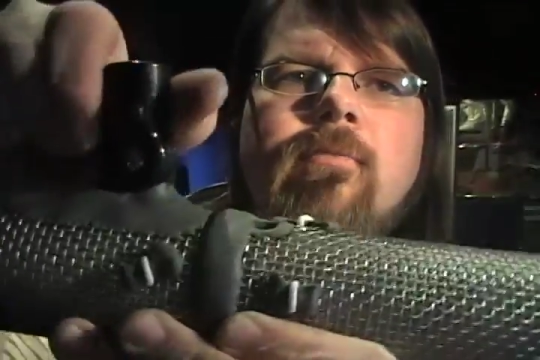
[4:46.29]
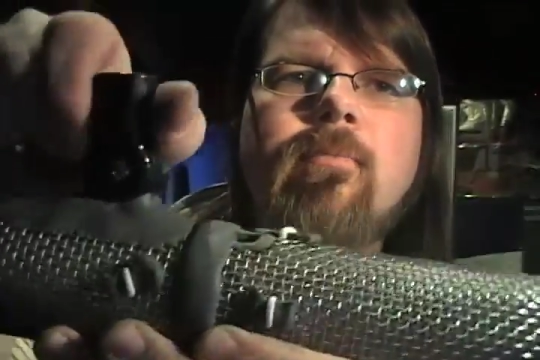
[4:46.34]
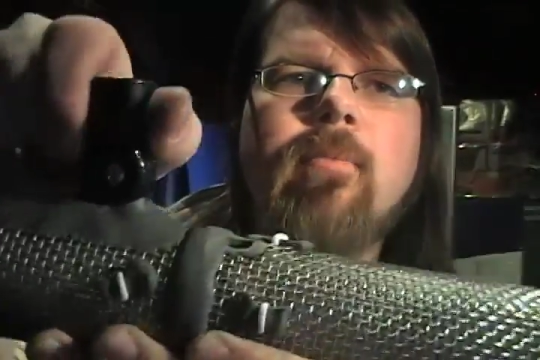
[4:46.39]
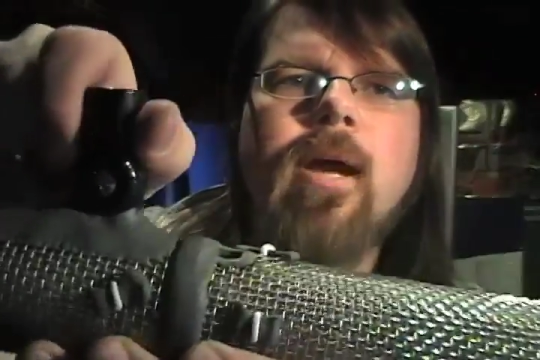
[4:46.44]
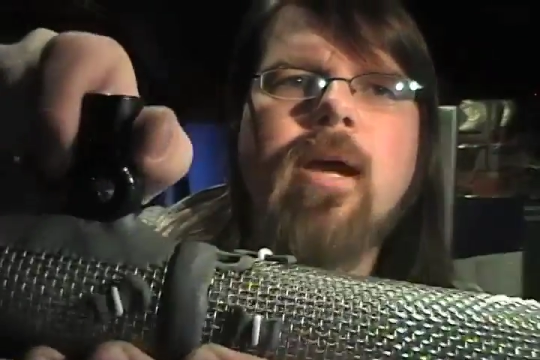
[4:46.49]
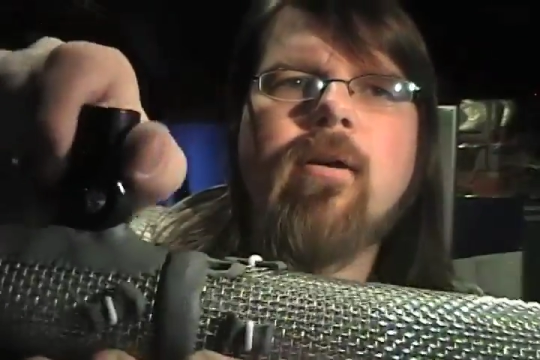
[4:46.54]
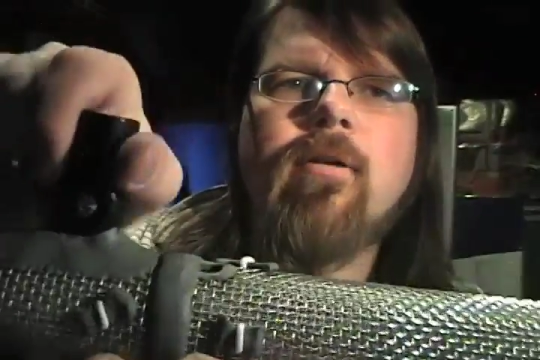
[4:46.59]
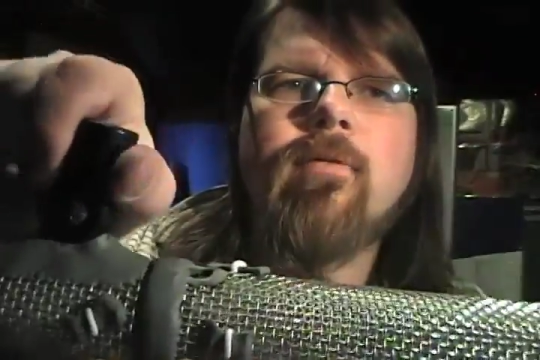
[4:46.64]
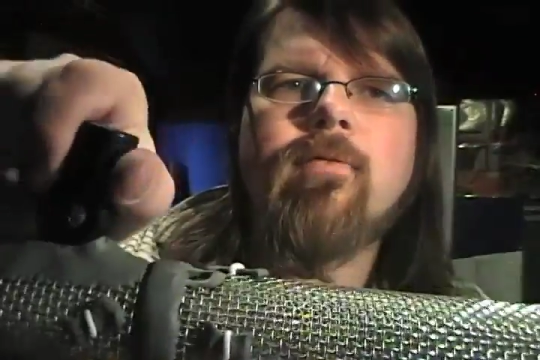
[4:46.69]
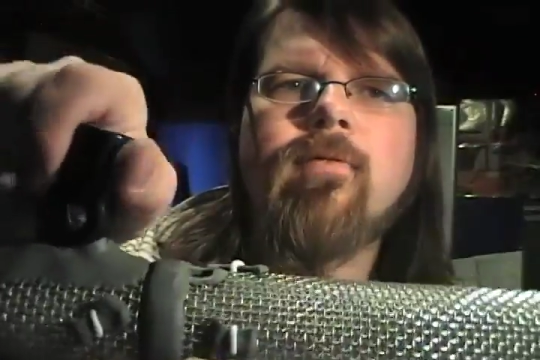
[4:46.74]

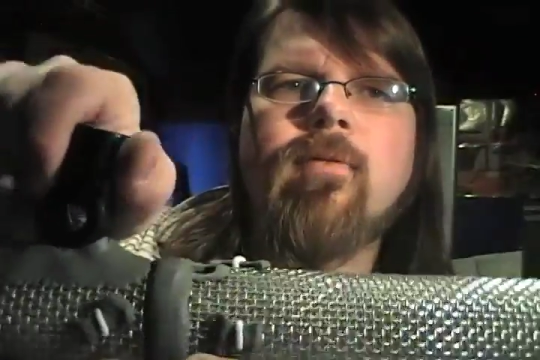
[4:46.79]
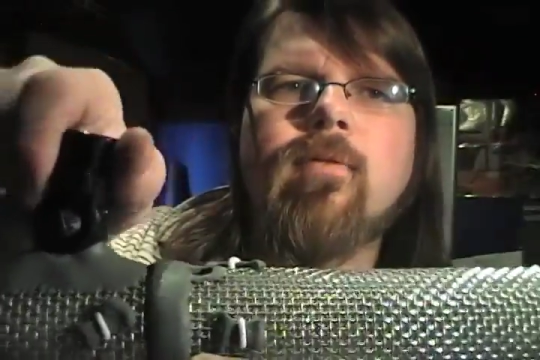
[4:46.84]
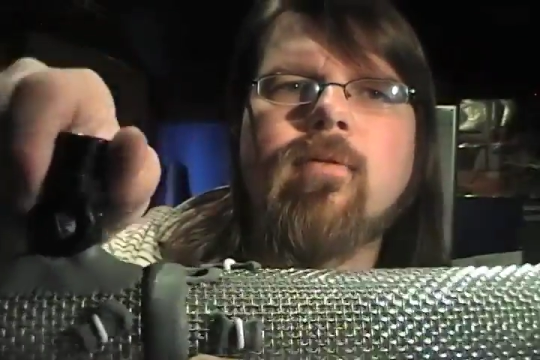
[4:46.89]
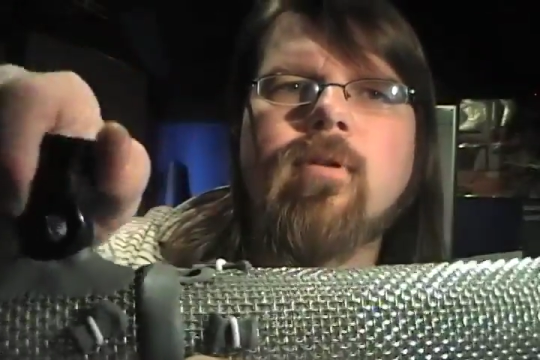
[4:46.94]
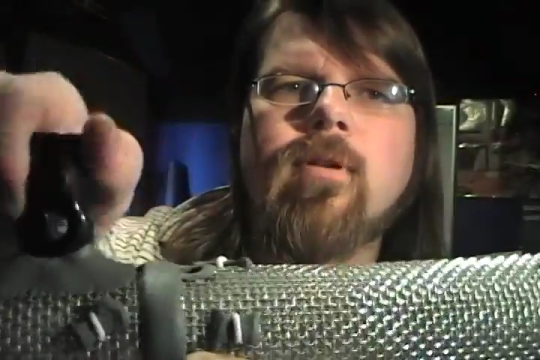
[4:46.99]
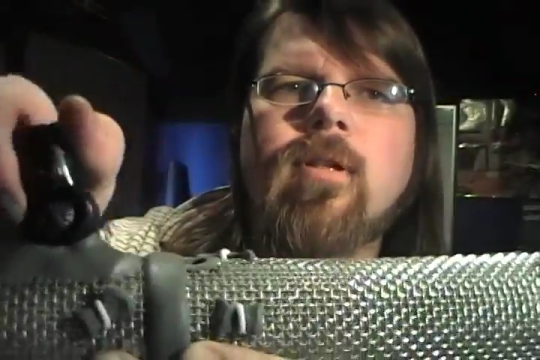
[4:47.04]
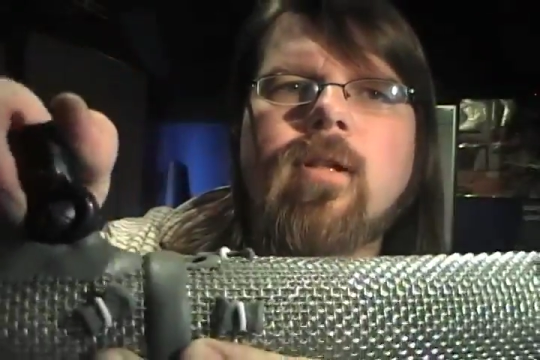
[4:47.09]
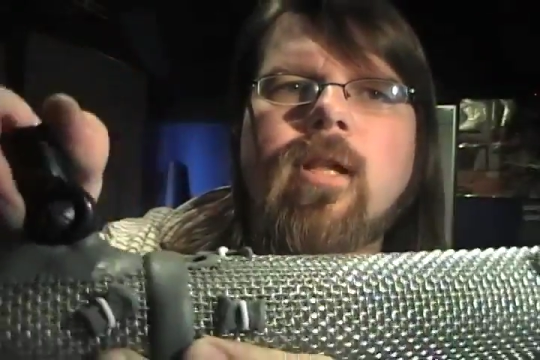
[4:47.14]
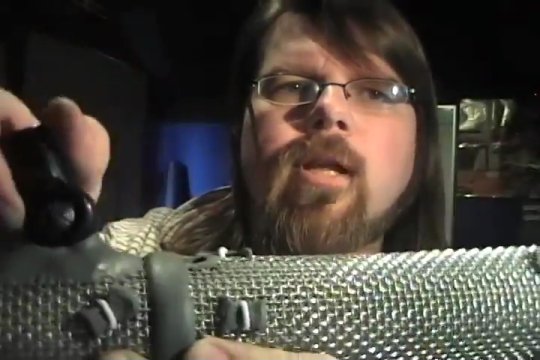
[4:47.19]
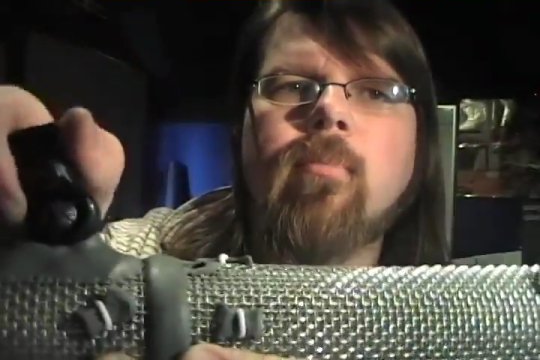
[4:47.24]
microphone
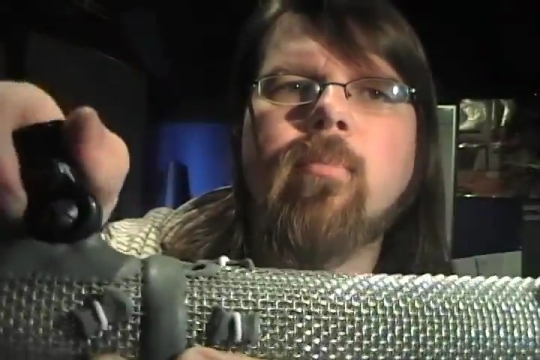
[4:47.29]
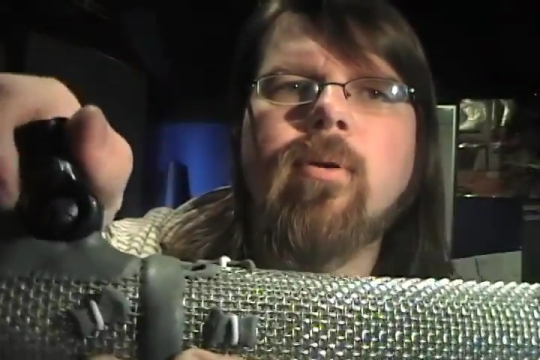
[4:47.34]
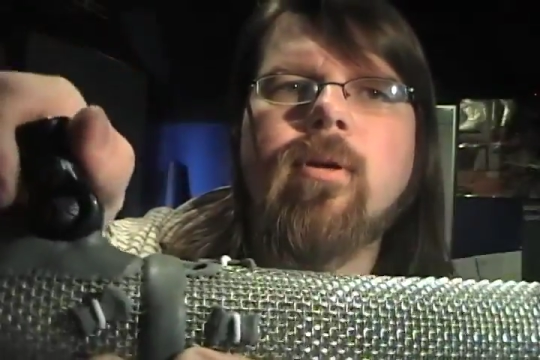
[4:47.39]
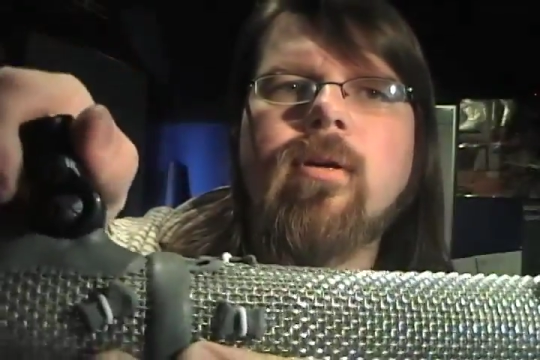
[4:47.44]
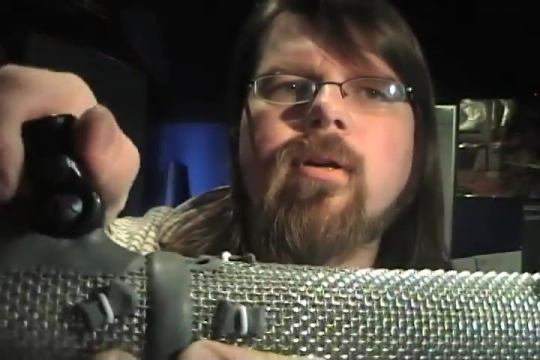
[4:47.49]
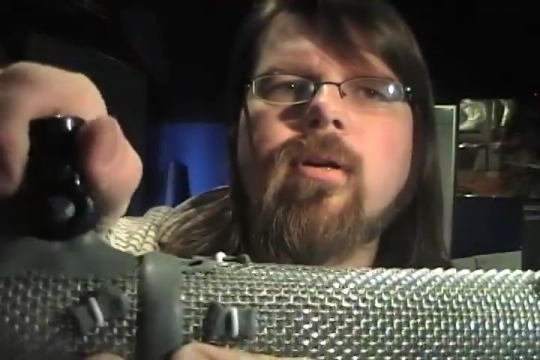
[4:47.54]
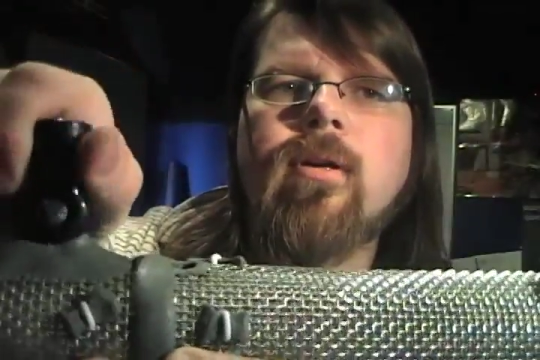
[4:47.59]
clip